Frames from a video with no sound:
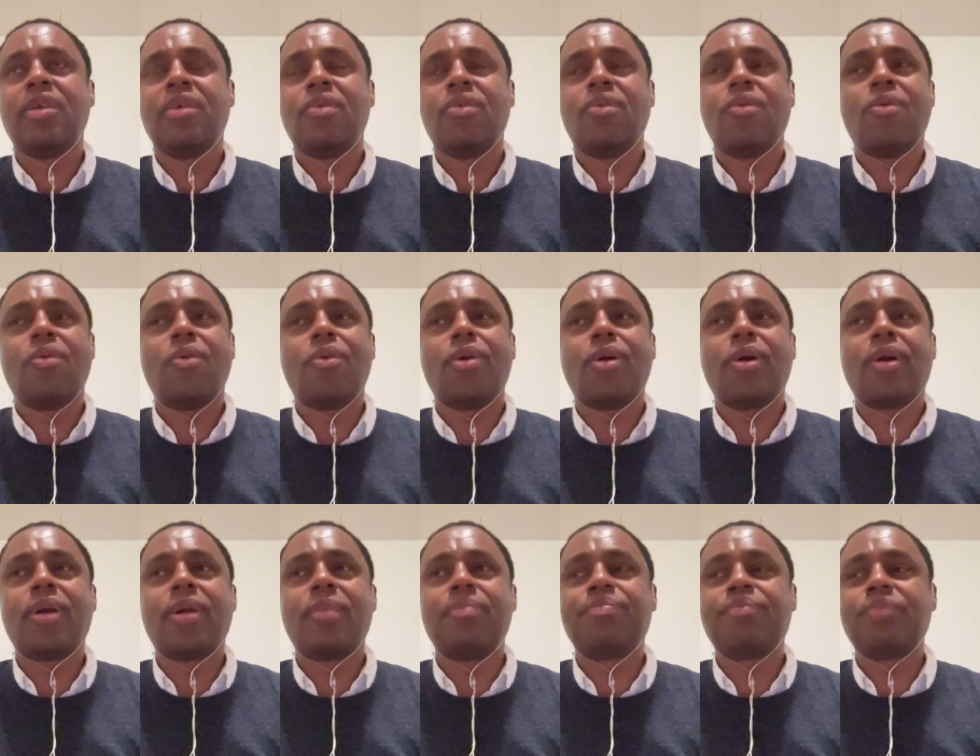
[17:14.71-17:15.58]

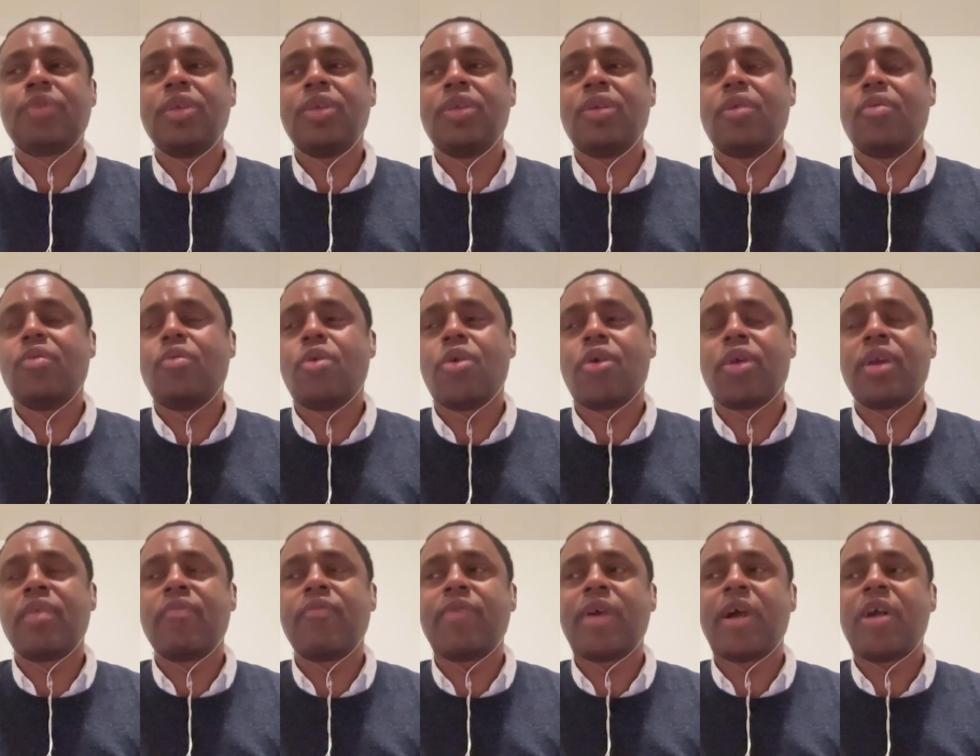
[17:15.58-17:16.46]
or, work
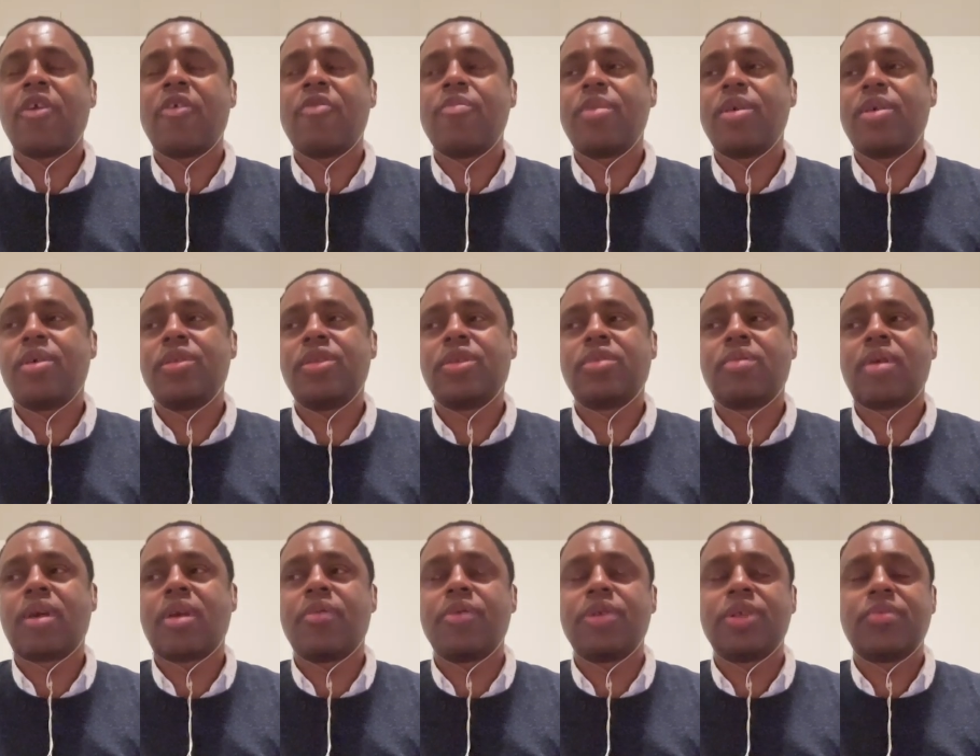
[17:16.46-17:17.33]
environments
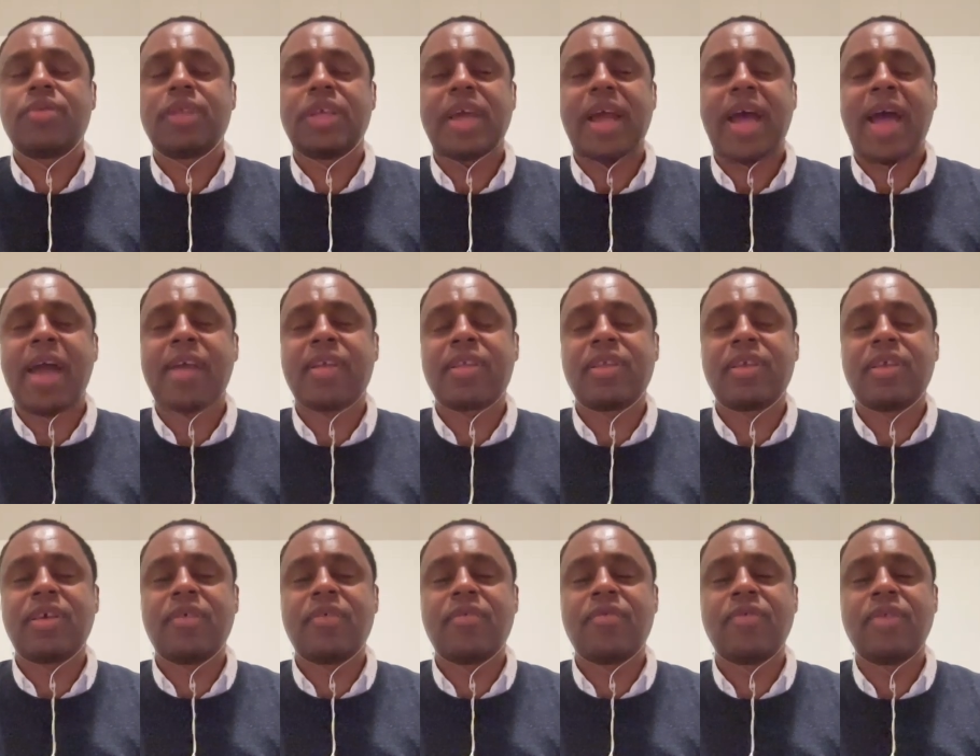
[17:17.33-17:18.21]
where I was really
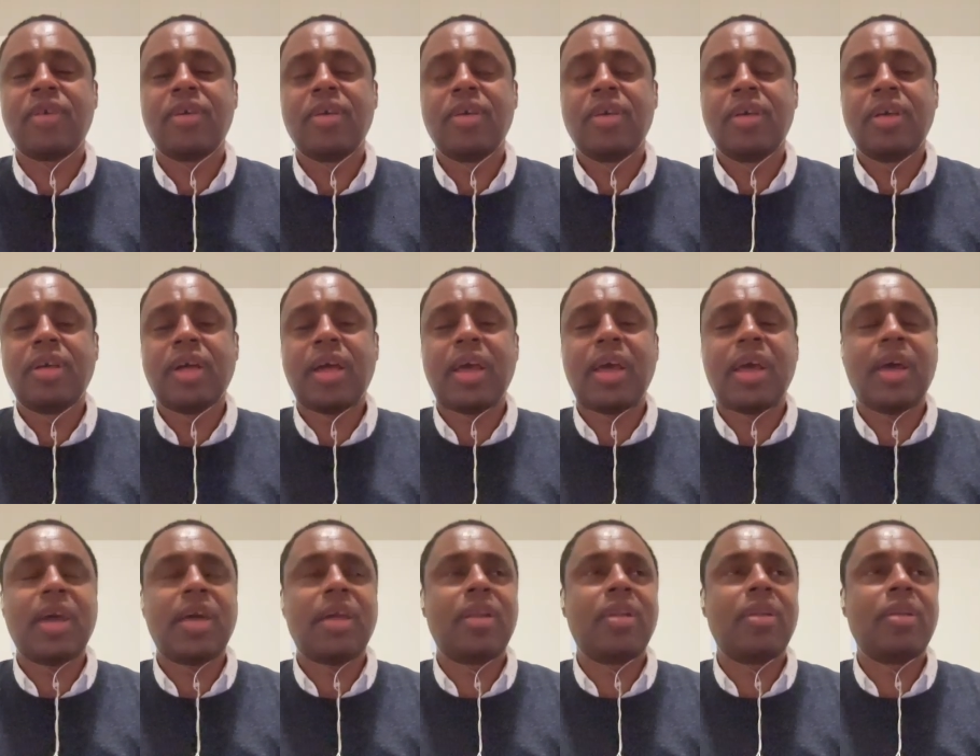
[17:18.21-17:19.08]
active.
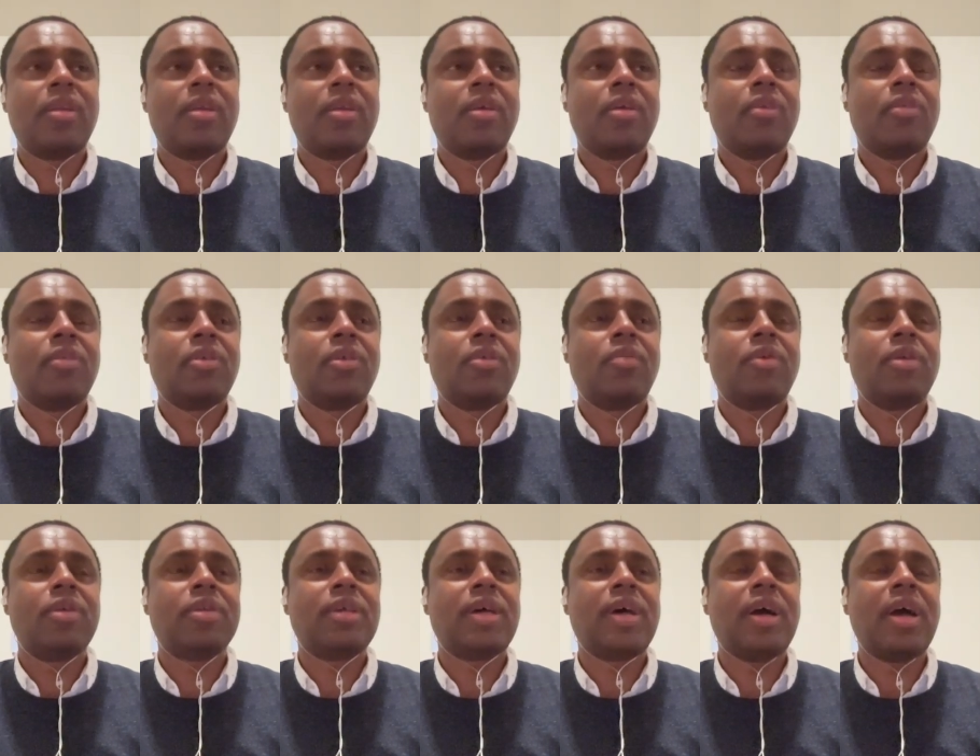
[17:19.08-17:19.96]
And there were
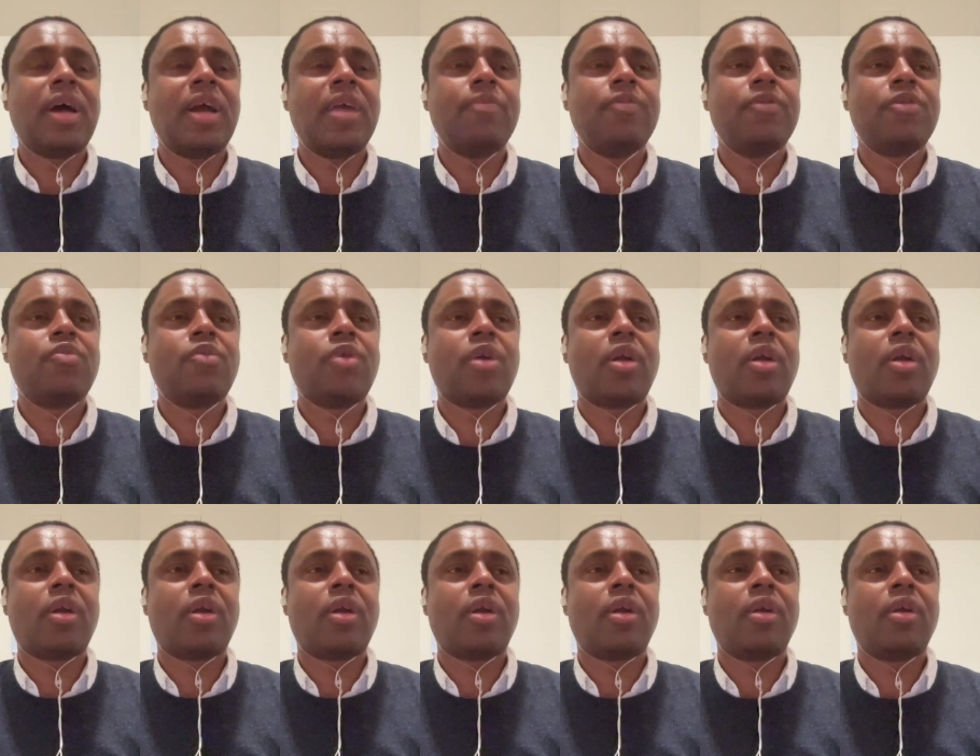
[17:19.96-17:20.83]
times
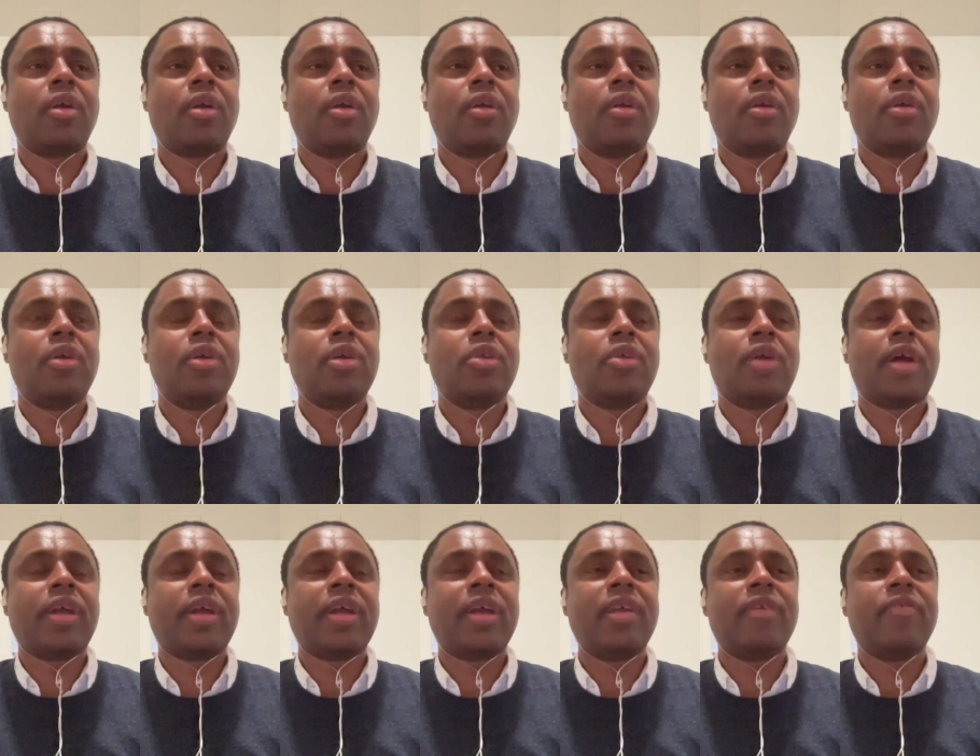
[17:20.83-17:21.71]
where, I
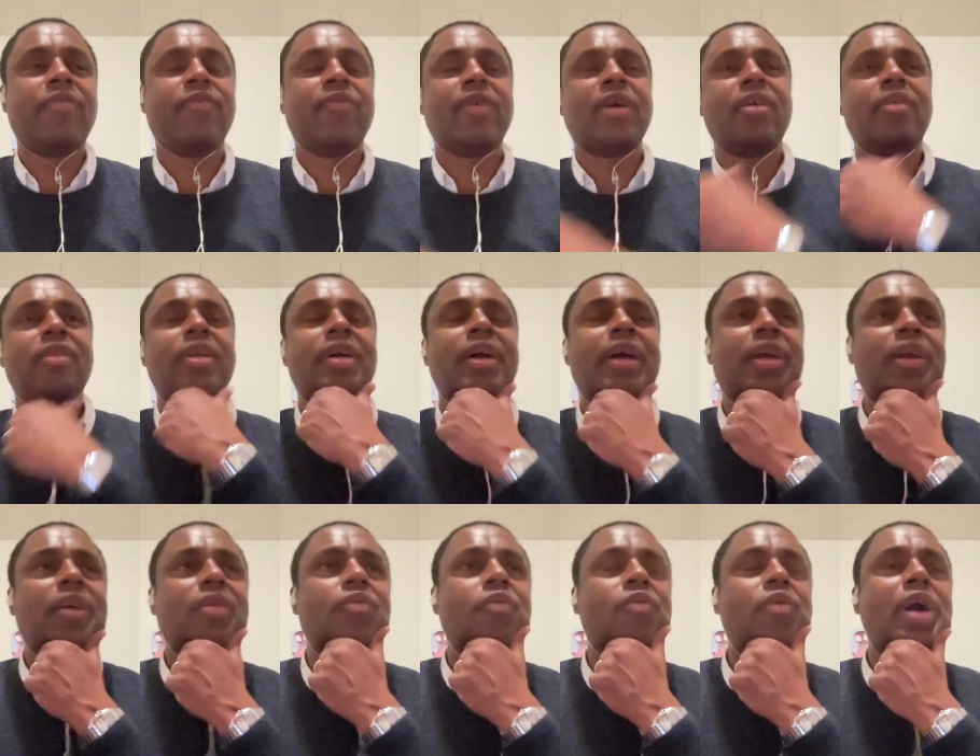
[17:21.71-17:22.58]
kind of felt
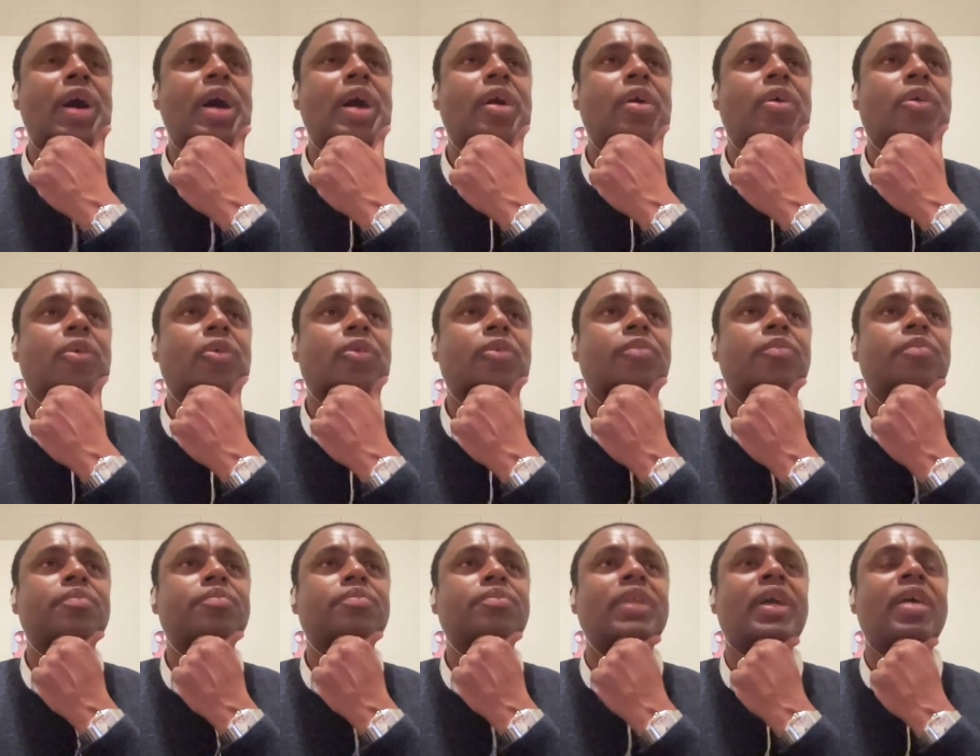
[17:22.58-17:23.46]
like, wow,
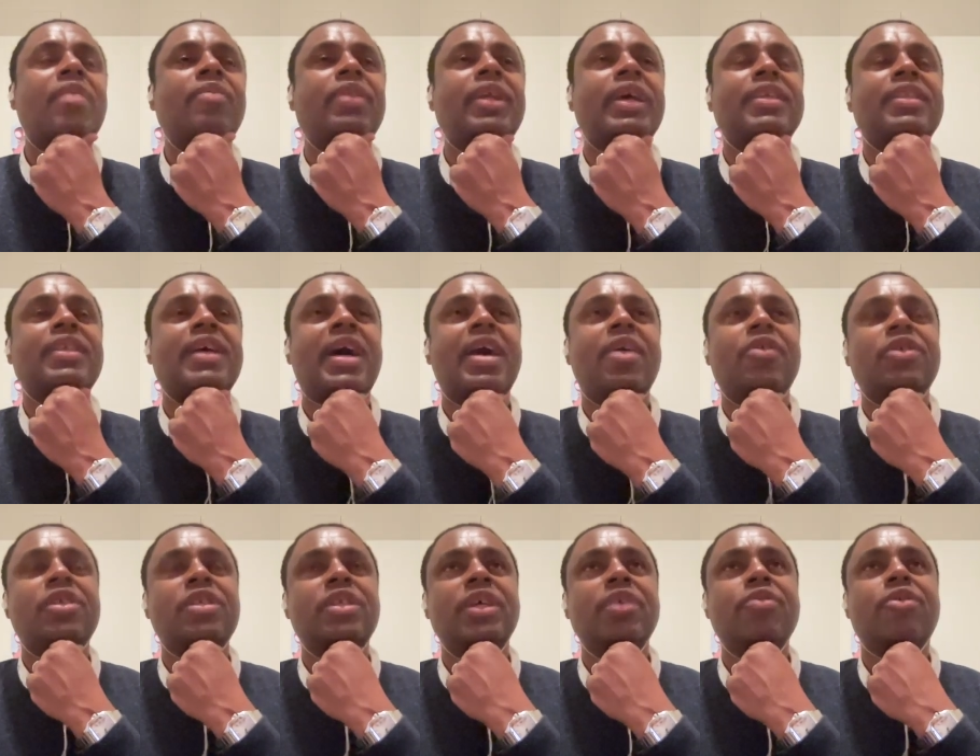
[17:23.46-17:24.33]
I'm like the
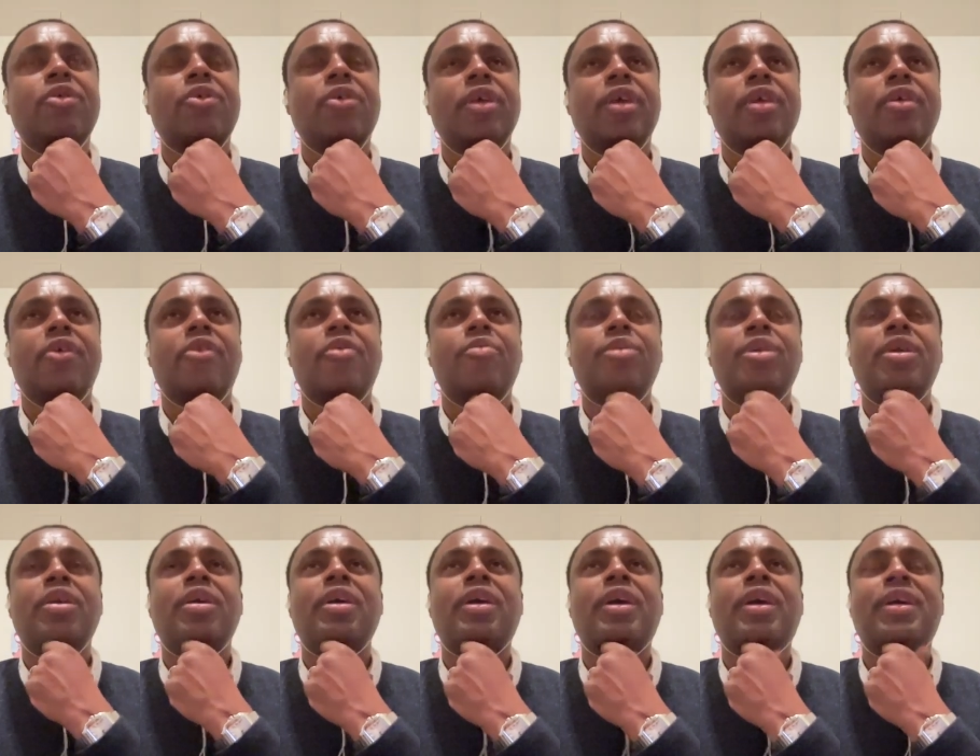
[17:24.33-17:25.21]
house Negro here
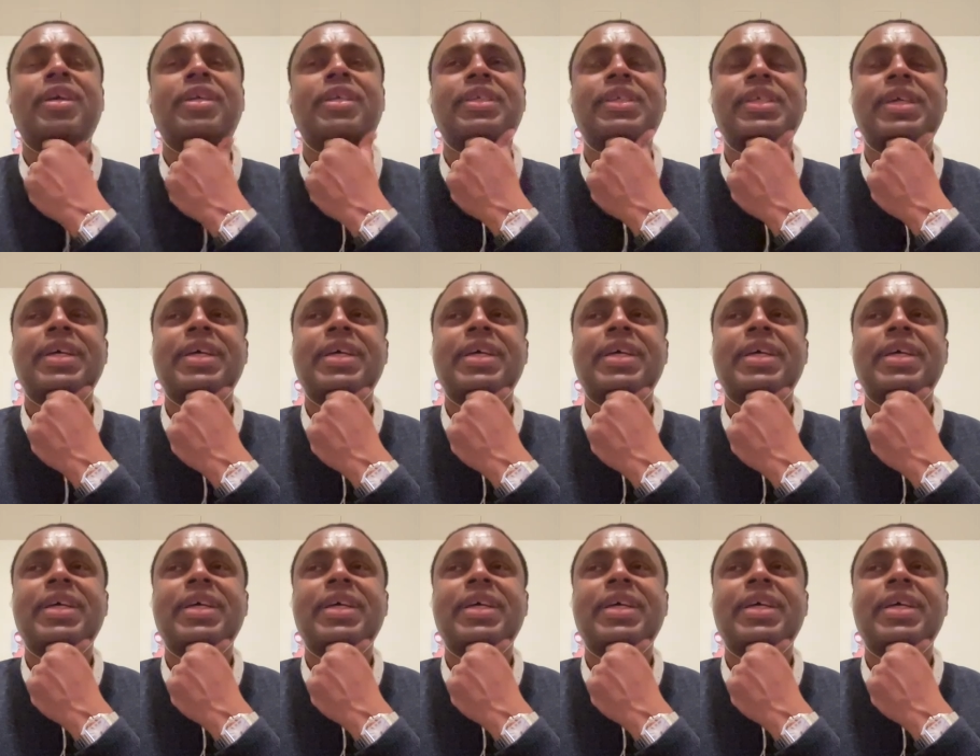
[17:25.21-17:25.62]
because,